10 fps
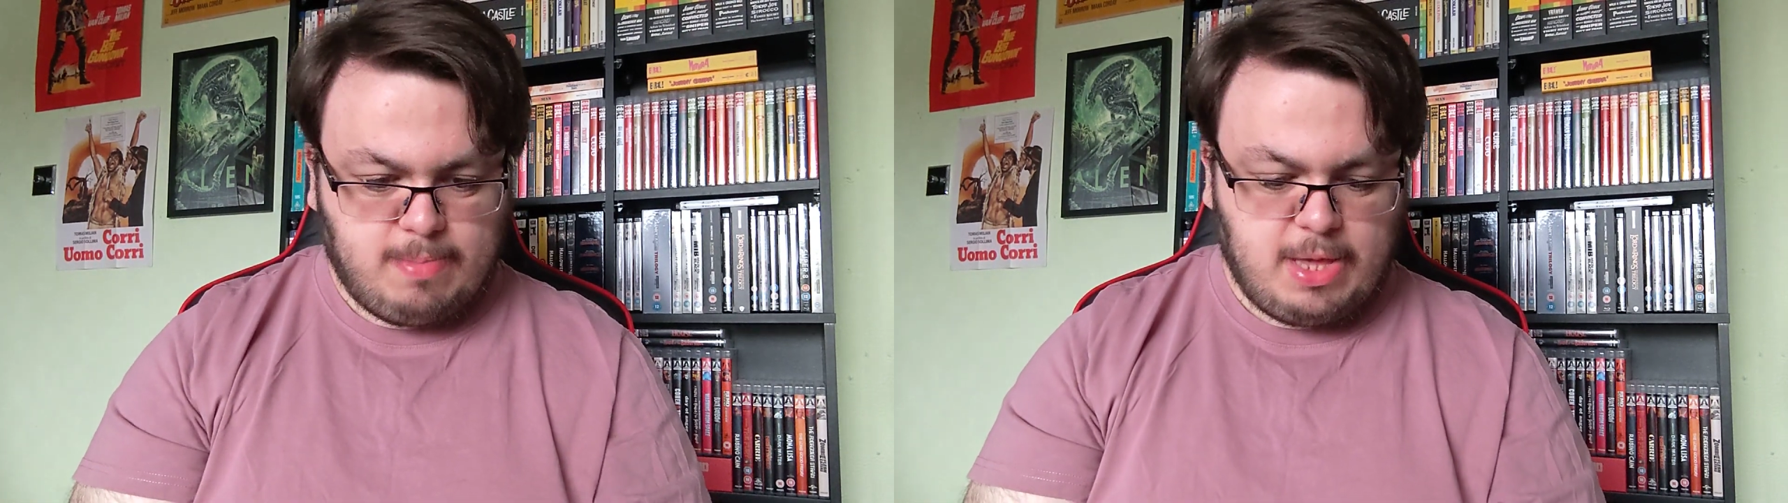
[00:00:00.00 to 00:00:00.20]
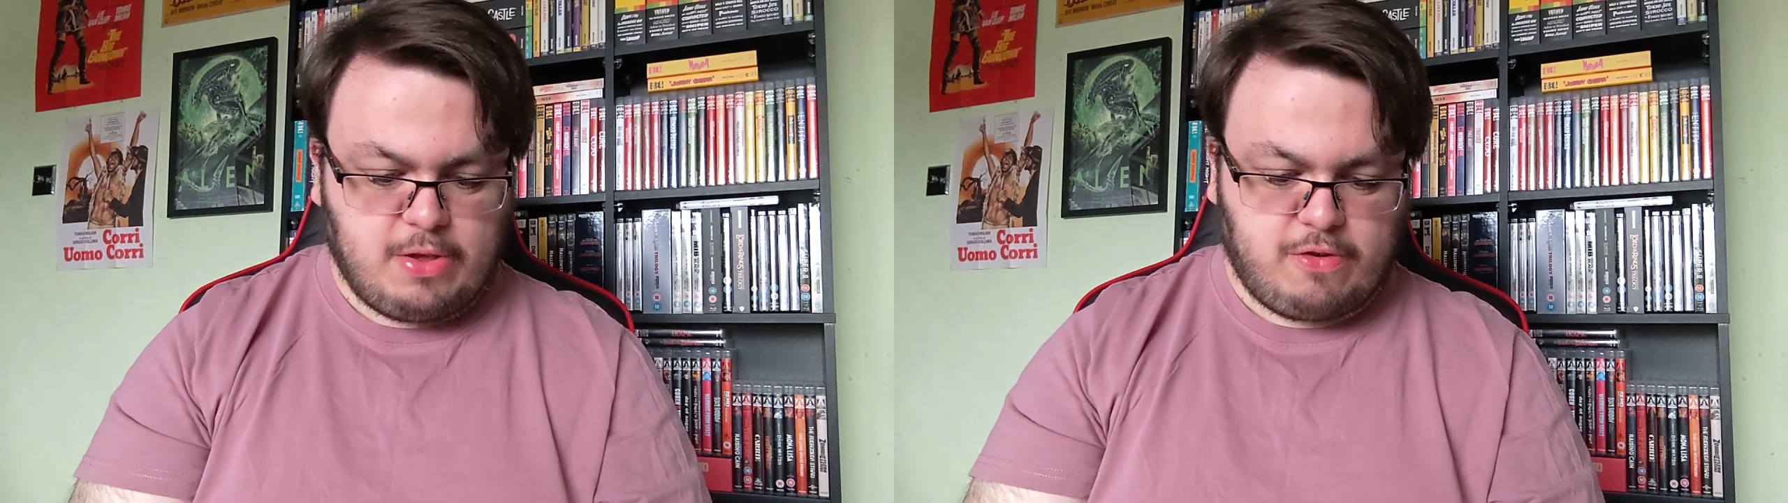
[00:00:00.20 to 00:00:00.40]

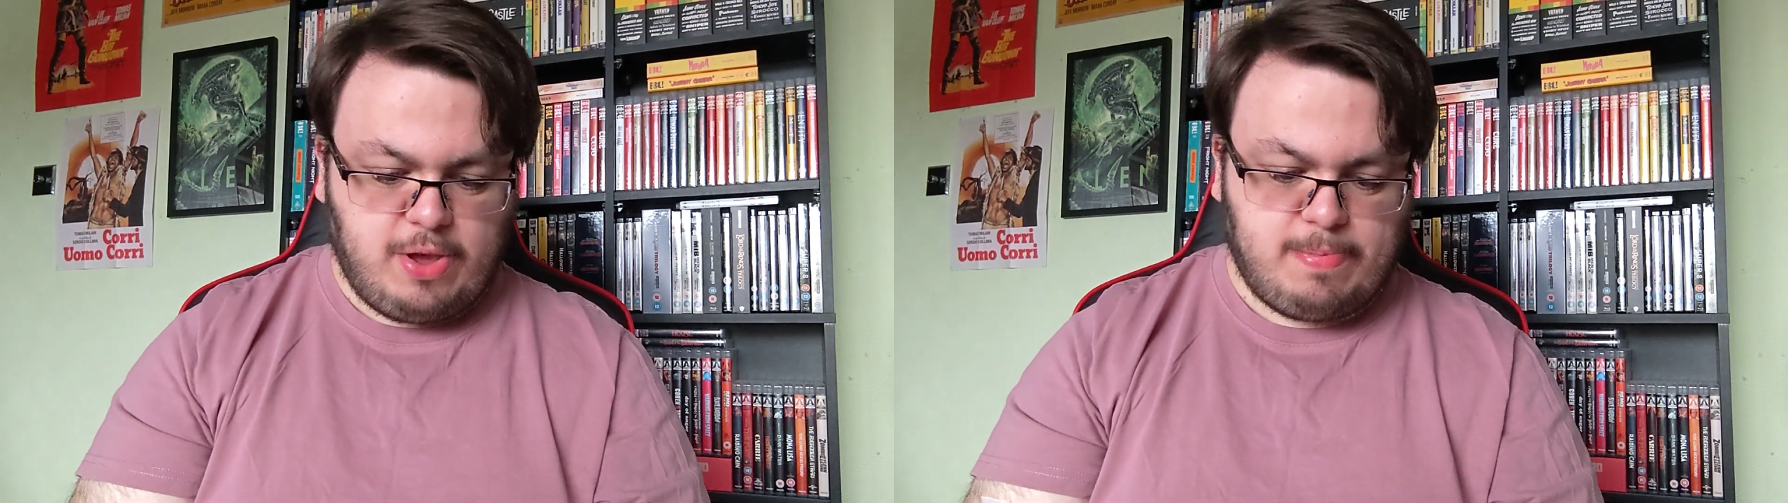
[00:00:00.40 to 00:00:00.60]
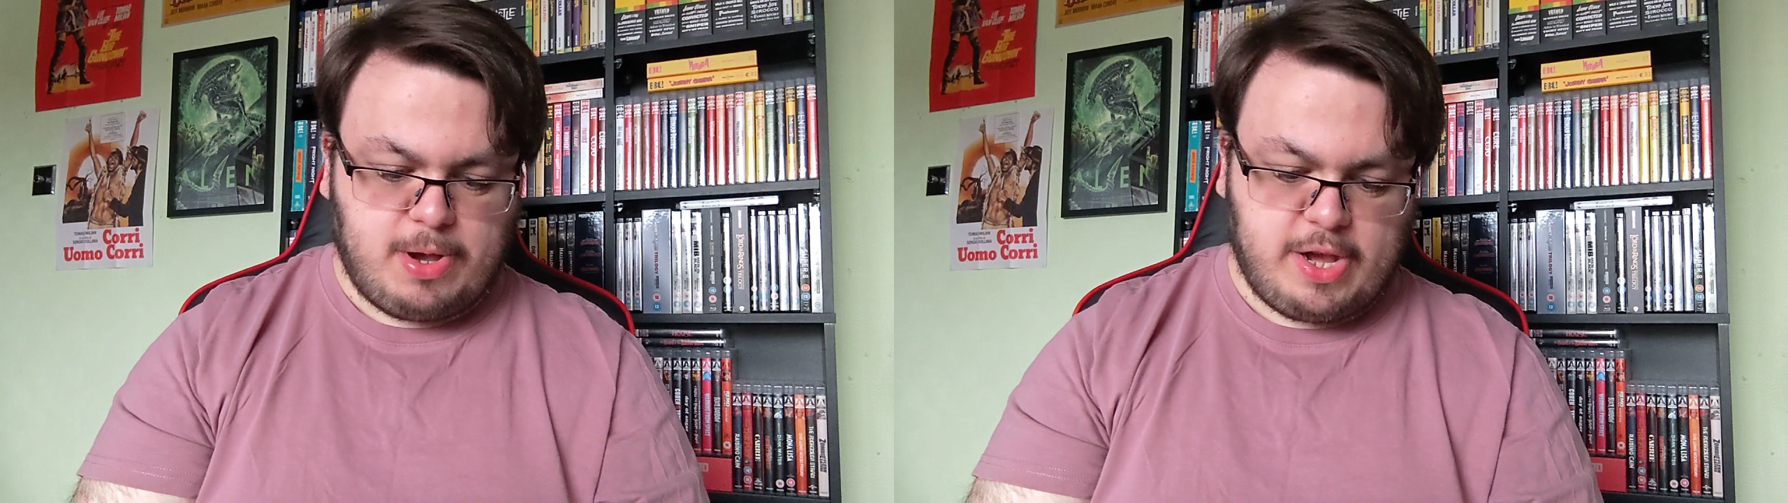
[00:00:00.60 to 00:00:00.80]
meet the
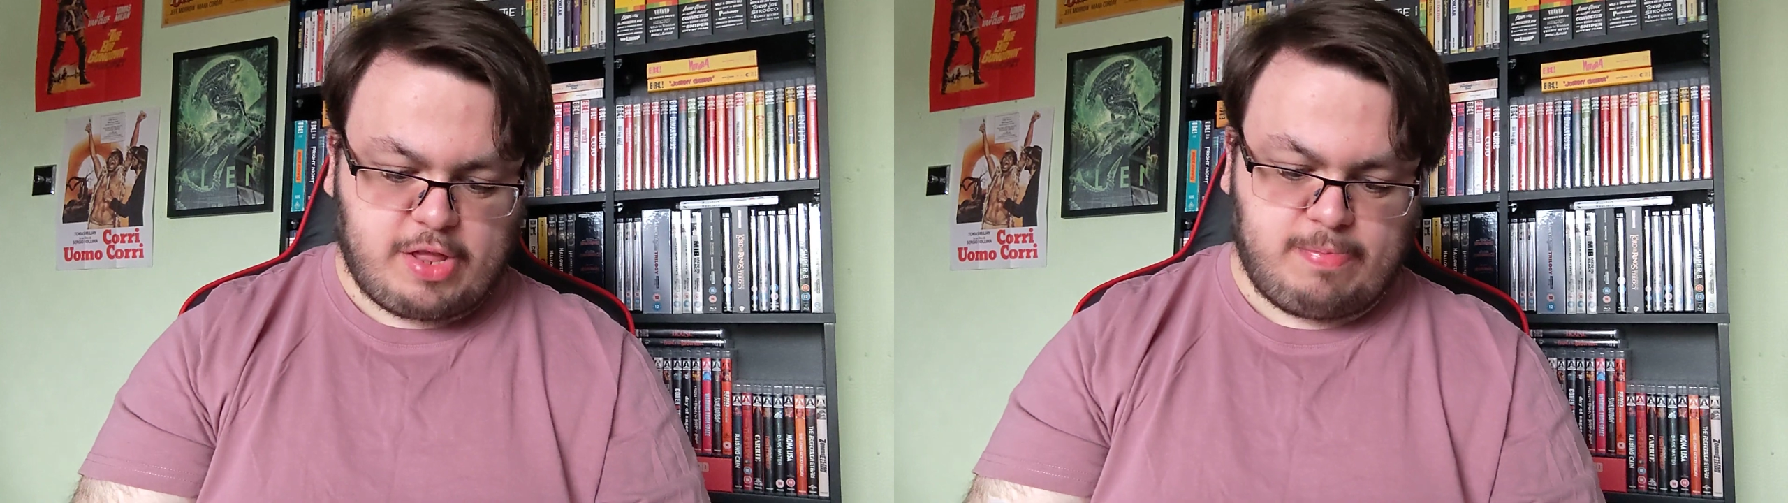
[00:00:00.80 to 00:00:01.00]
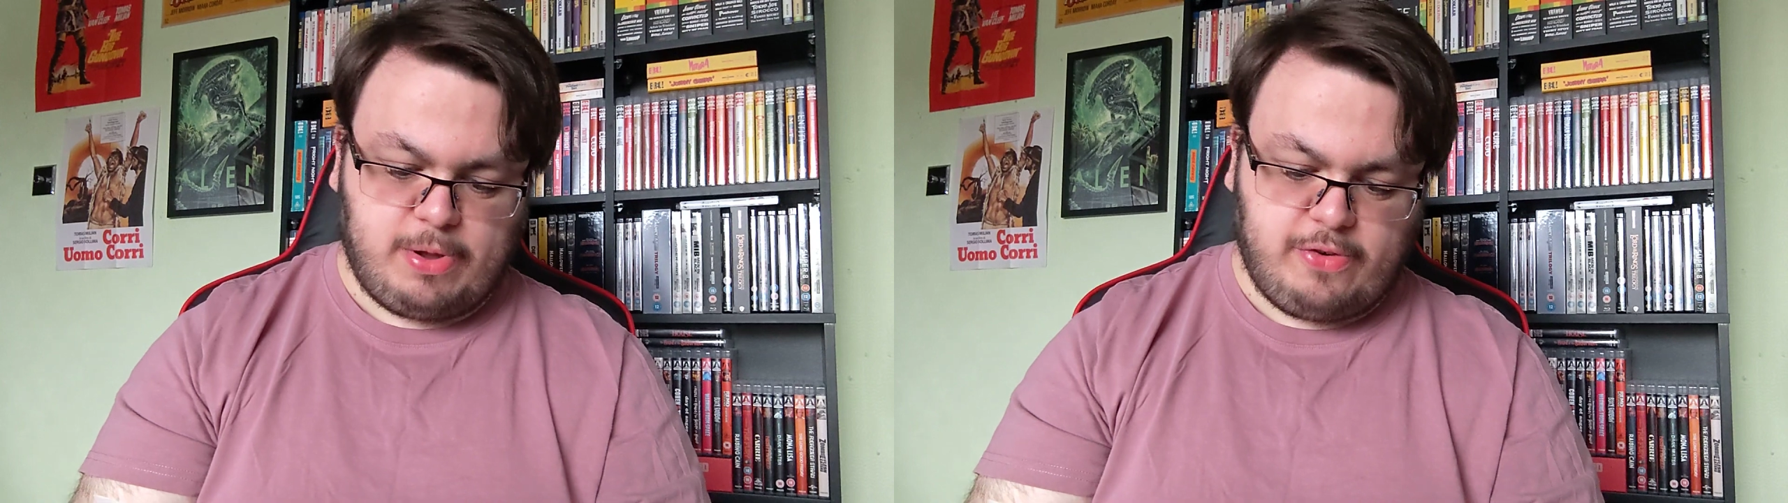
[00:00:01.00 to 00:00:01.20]
creeper
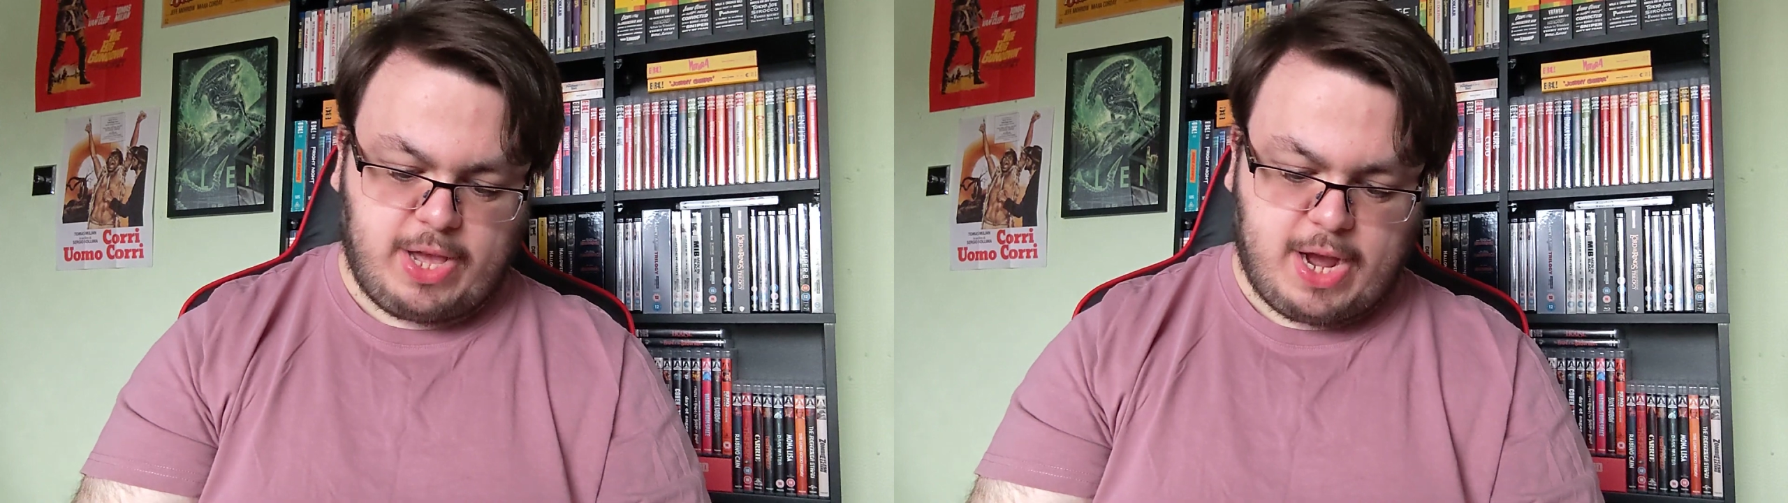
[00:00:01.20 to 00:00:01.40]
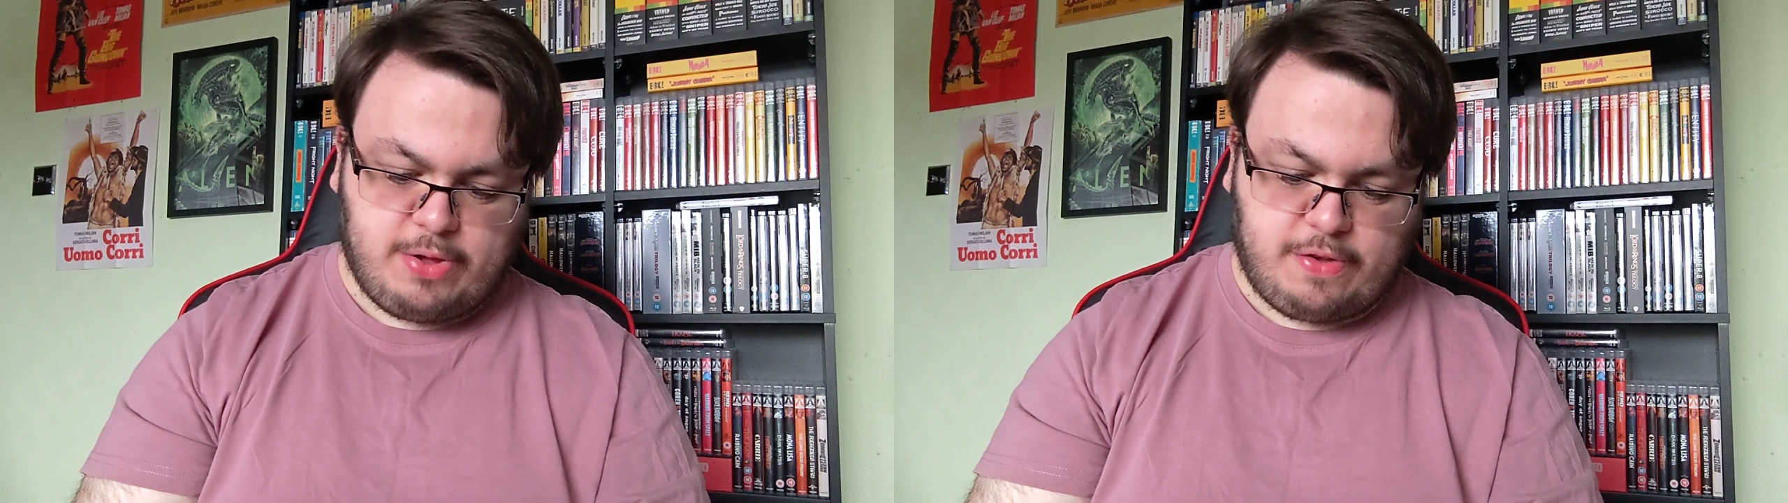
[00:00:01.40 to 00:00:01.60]

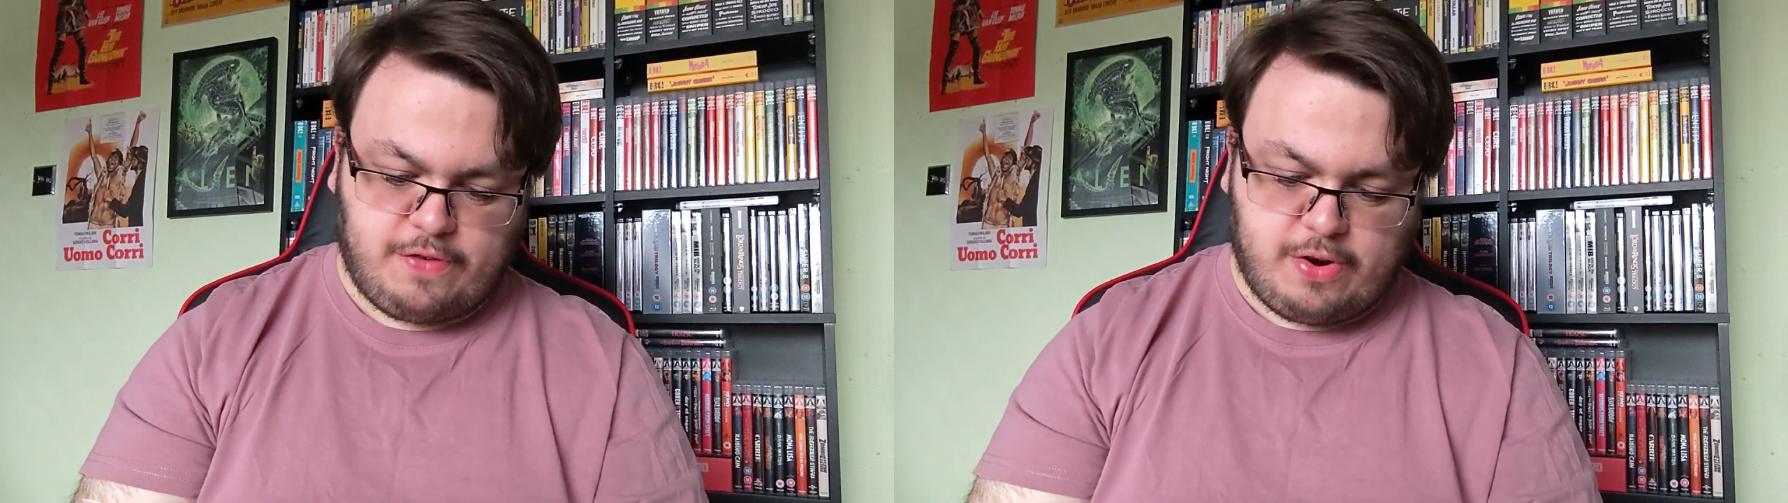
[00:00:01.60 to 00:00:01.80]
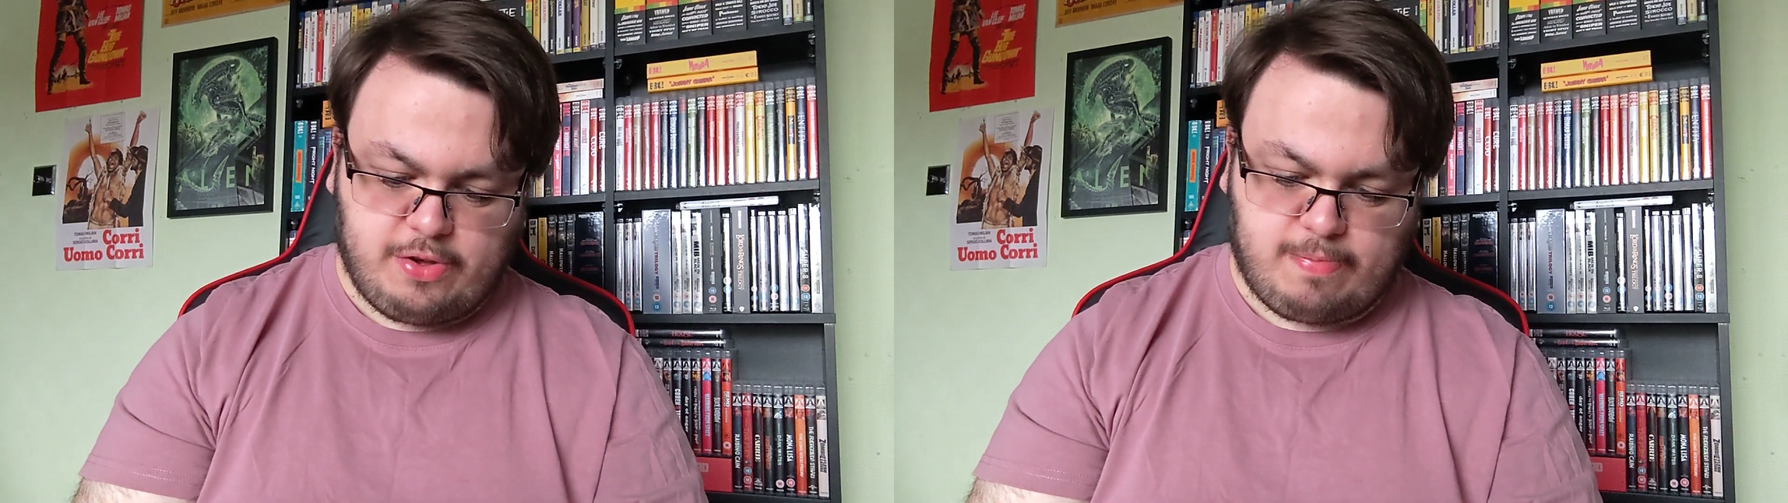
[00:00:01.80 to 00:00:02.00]
exploring house
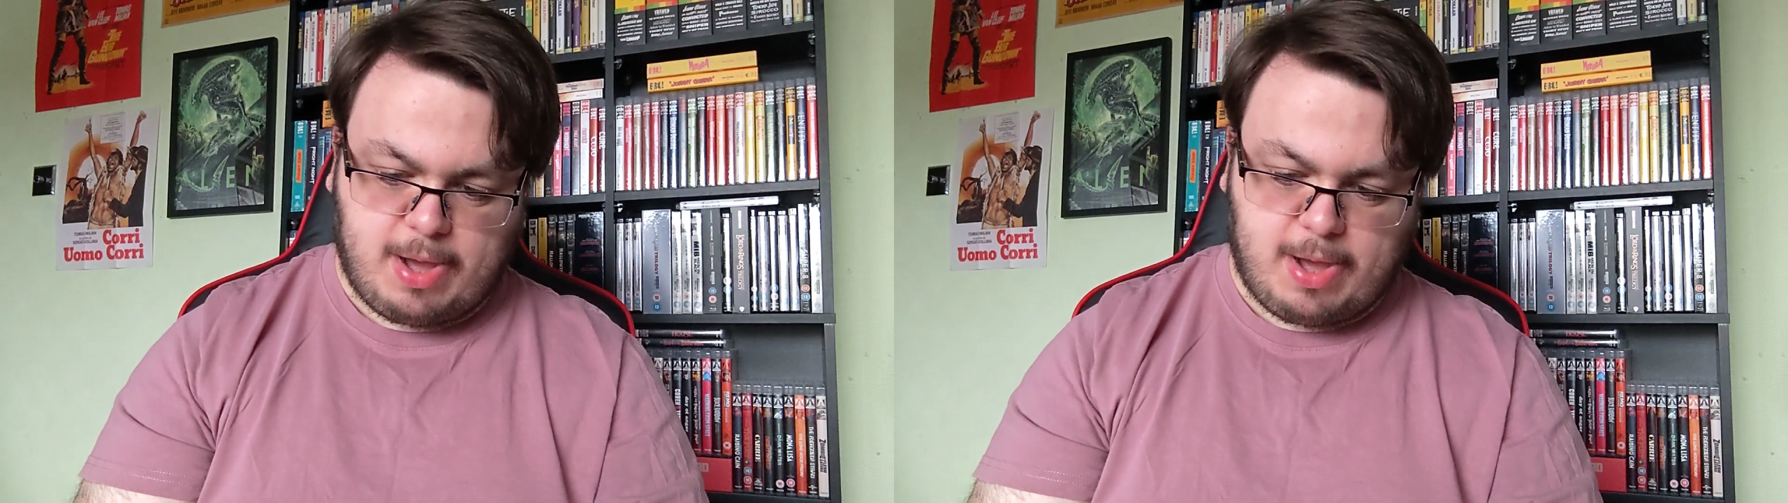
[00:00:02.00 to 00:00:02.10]
of horrors